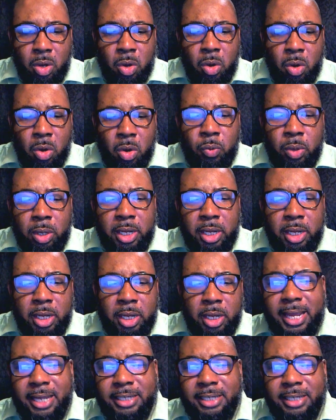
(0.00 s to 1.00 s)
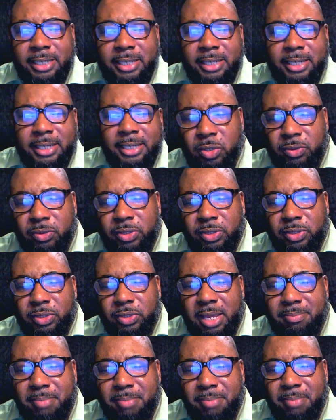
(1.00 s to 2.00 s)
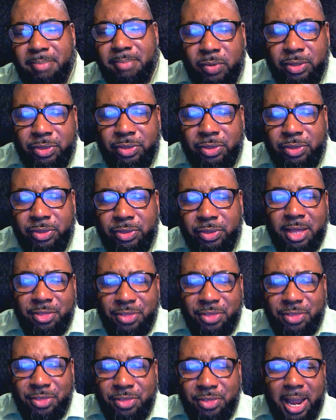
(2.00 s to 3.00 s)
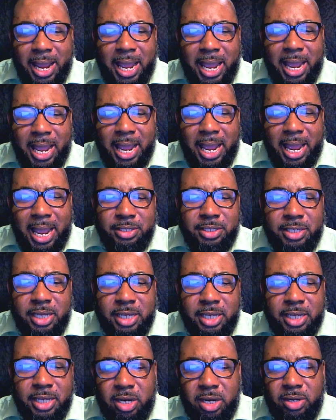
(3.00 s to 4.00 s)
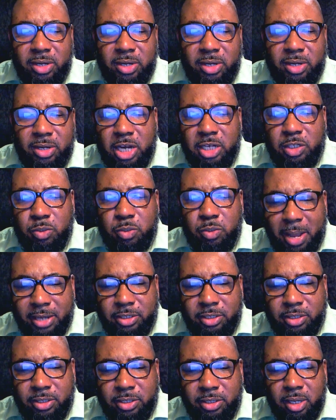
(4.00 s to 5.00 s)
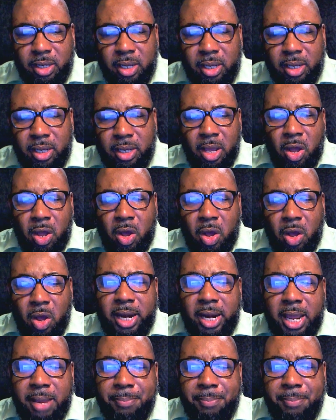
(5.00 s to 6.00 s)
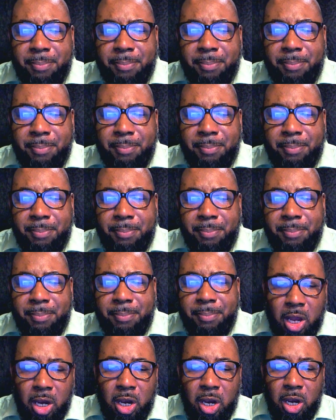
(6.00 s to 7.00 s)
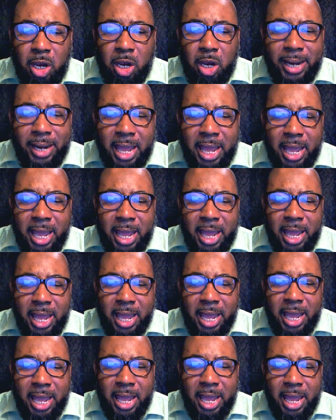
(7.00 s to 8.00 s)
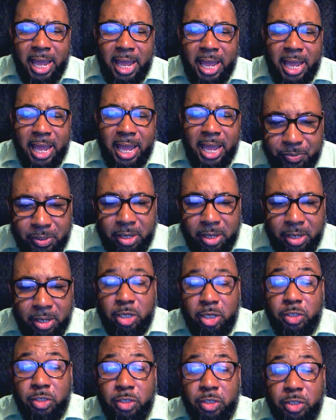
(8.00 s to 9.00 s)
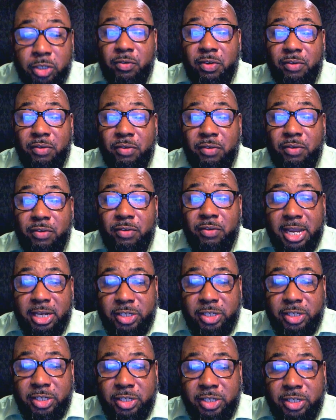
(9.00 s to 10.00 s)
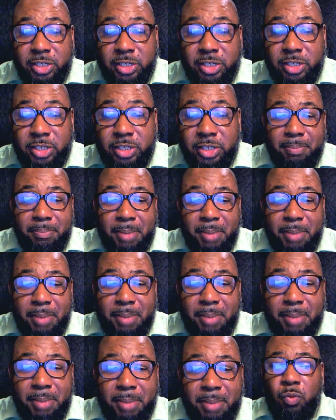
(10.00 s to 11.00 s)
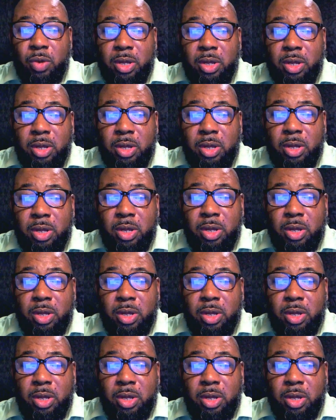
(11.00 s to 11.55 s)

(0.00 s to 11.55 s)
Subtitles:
Wheeler alleged in his suit that he met with then White House Press Secretary Sean Spicer on April 20th, along with Ed Batowski, a conservative financier who had been bankrolling Wheeler's